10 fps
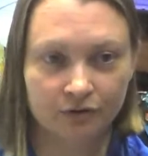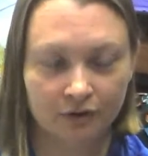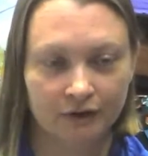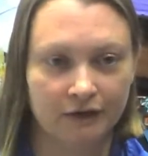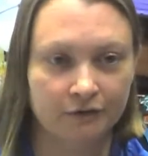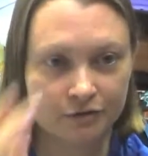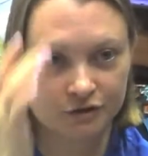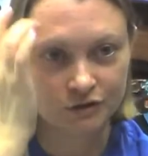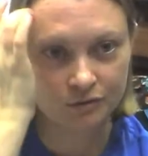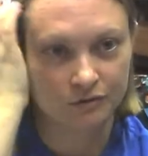like other
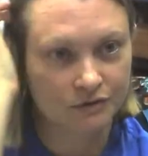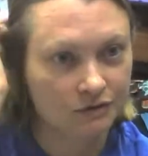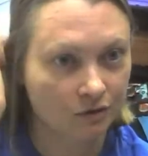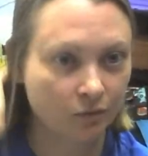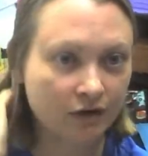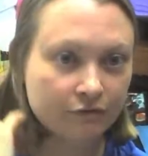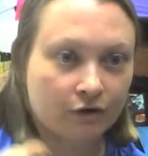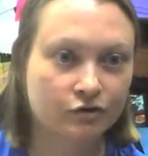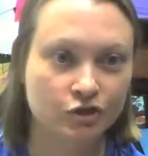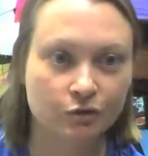students or whatever,
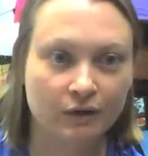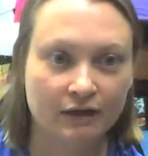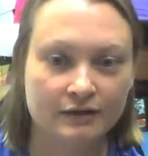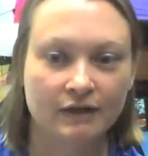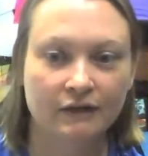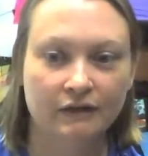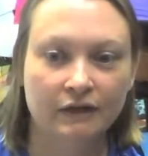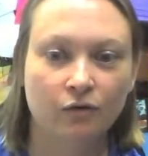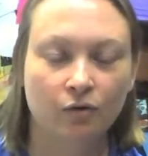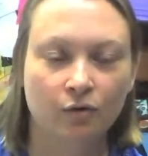to it, and then they
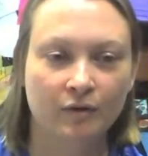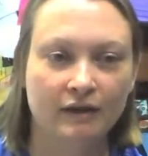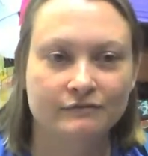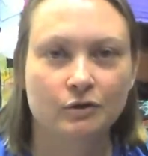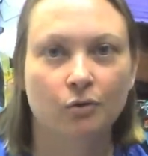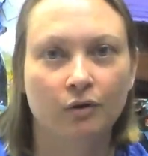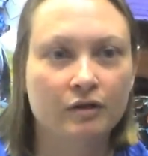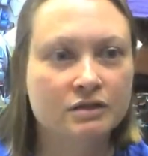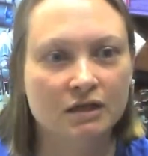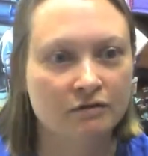go home and they have to
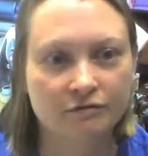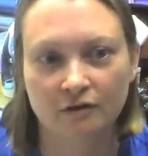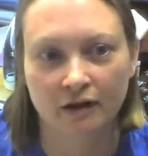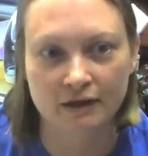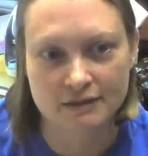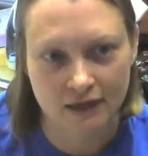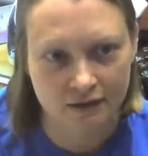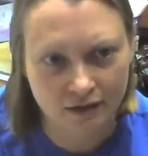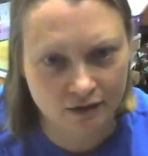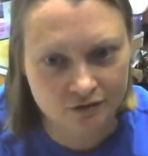quarantine for like 10
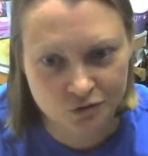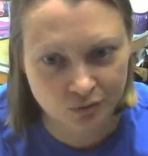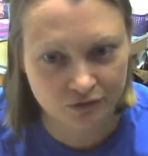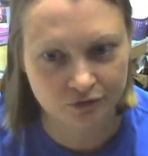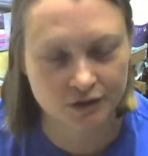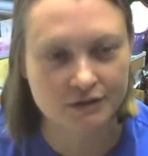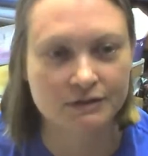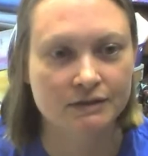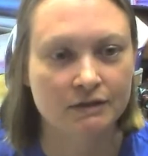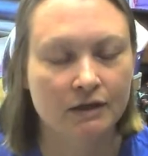days or whatever it
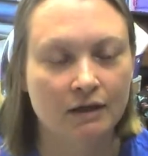is.